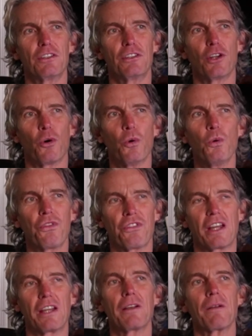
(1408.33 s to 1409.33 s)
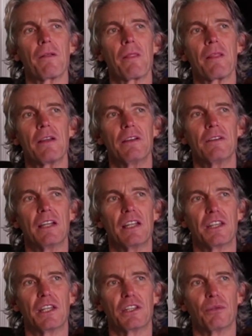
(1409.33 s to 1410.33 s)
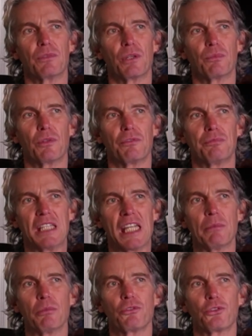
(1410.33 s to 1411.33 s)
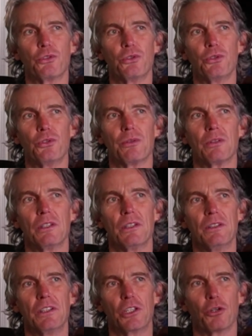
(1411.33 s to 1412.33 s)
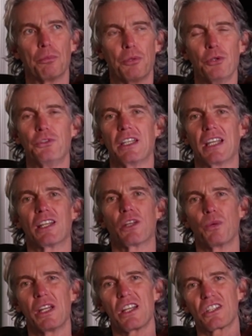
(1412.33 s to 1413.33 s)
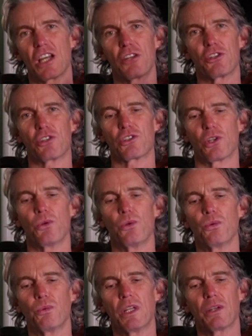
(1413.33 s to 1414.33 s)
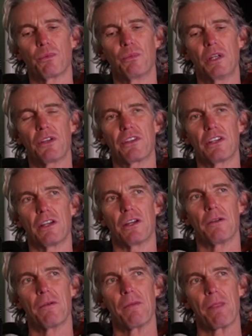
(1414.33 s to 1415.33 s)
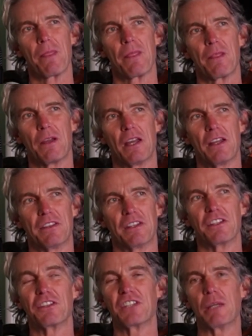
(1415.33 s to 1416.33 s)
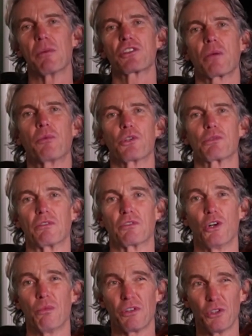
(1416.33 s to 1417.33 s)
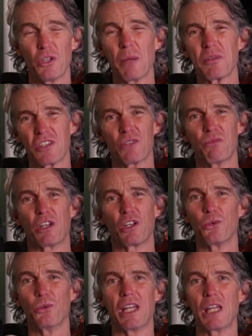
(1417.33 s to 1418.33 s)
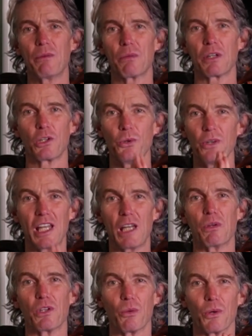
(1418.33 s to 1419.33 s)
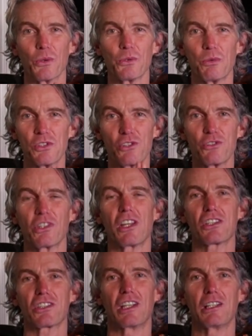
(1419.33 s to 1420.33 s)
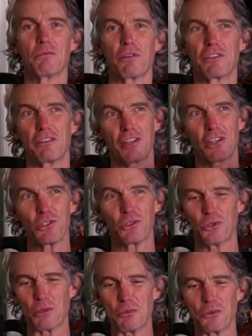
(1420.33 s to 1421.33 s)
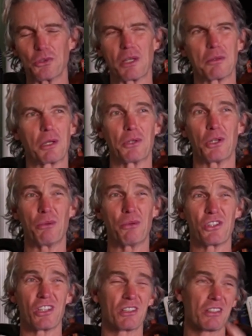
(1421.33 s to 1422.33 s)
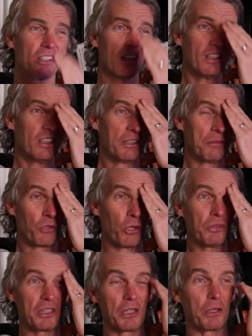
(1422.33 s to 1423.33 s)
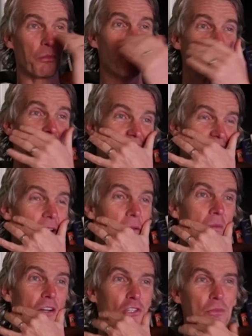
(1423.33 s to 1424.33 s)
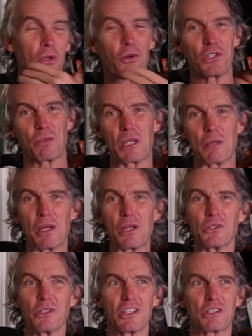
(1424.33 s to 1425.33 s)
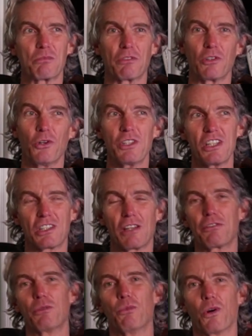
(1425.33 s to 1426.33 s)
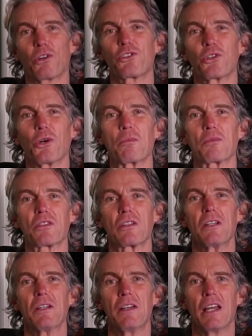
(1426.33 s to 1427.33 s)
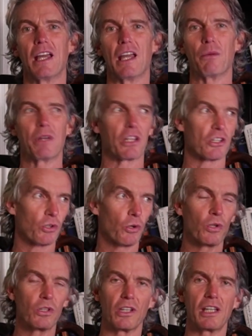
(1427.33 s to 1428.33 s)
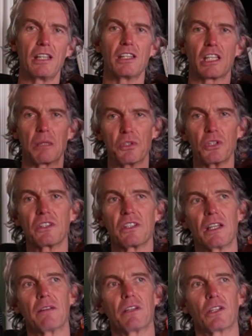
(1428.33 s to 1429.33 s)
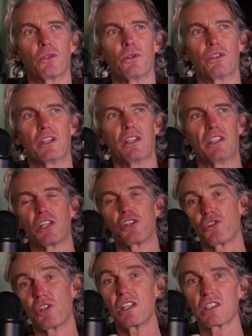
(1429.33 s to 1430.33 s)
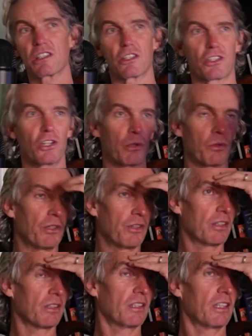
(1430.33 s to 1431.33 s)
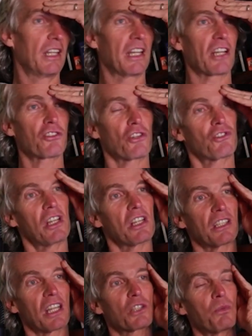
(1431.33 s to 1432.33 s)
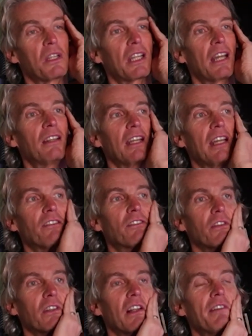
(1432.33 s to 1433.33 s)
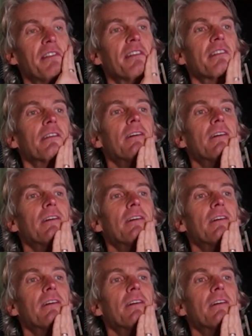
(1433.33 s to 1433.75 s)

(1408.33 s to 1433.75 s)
whole thing that we've been able to, put together, where it's at just now, where the team, I suppose, we've got, we're now in a position we can go anywhere. We can go anywhere in the world, which is really exciting. We've got version 2 of the programme coming out, which is probably the most exciting bit, just because of where Michael is. We've got all these different workshops, whether it's online, the community, the retreats. There's another one, the next retreat is next weekend, the 8th till the 11th.